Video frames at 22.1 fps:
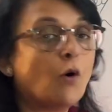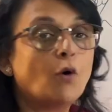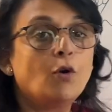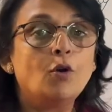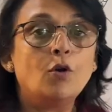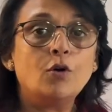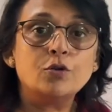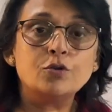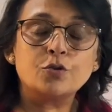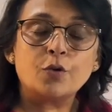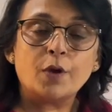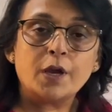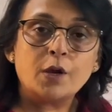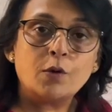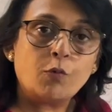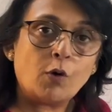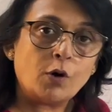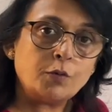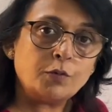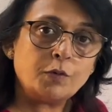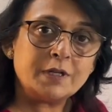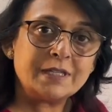Holozoic,
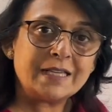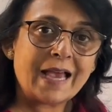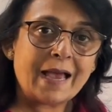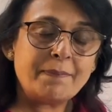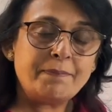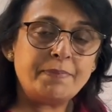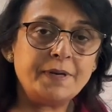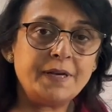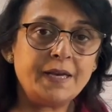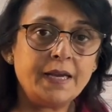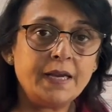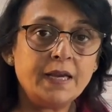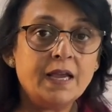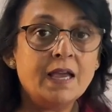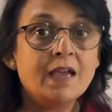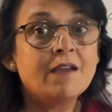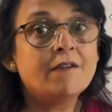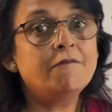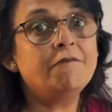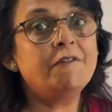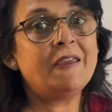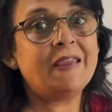what was happening?
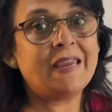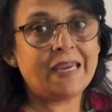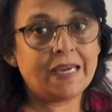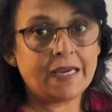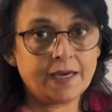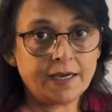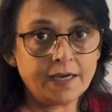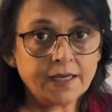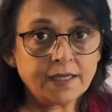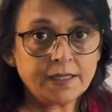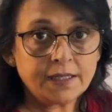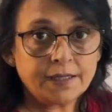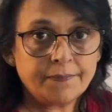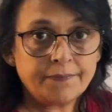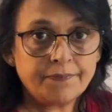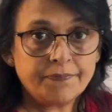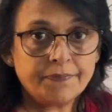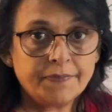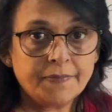We eat,